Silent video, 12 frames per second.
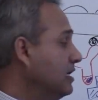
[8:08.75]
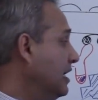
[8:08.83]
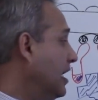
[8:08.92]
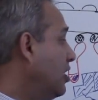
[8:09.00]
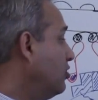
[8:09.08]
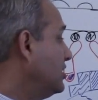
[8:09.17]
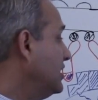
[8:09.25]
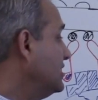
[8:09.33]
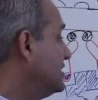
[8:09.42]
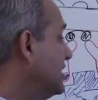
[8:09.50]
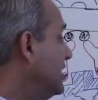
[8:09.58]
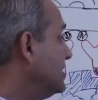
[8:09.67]
Now
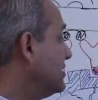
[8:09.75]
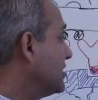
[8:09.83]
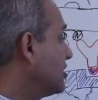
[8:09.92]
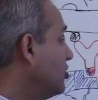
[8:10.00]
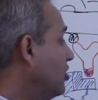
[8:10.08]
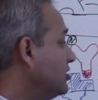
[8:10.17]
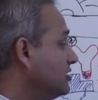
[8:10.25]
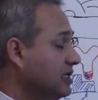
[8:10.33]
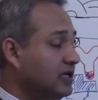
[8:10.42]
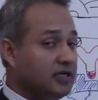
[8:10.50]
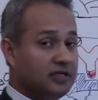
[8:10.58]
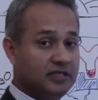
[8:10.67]
these cells are
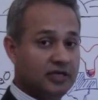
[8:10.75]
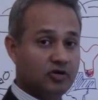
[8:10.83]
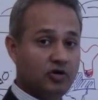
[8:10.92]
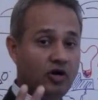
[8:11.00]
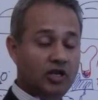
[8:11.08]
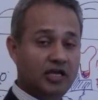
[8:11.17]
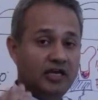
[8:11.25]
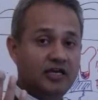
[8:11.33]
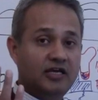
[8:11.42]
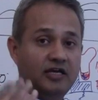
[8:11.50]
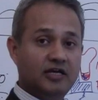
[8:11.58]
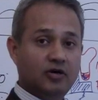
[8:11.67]
causing, they're
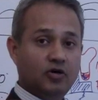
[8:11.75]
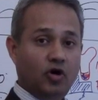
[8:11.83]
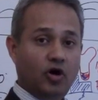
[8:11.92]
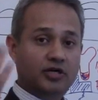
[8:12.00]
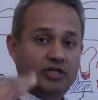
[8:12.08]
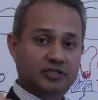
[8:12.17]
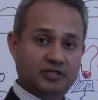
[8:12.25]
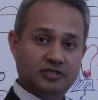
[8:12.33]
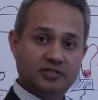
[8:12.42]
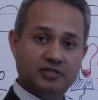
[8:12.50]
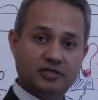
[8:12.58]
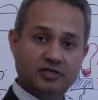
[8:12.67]
calling
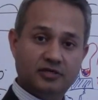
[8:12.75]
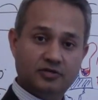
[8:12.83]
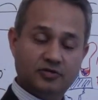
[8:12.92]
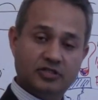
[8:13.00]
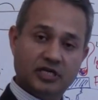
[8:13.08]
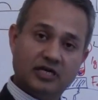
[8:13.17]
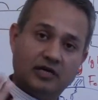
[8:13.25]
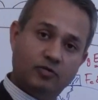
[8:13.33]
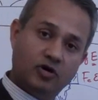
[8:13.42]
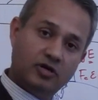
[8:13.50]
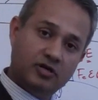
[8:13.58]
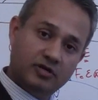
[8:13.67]
auditors to say, come
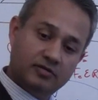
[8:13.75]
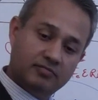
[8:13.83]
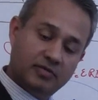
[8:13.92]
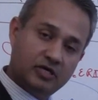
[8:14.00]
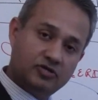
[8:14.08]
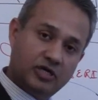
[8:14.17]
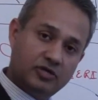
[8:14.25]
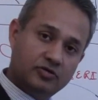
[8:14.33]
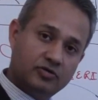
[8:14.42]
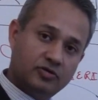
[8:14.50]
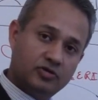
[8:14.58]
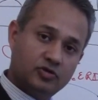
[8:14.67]
on and try
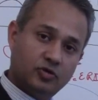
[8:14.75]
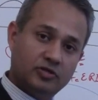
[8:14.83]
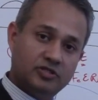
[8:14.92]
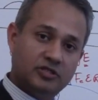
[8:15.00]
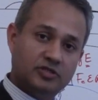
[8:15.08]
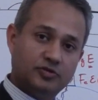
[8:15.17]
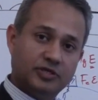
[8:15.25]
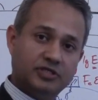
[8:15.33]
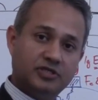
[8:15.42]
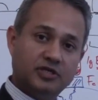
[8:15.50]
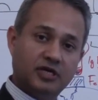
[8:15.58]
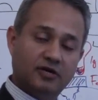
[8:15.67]
to control the
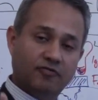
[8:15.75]
situation.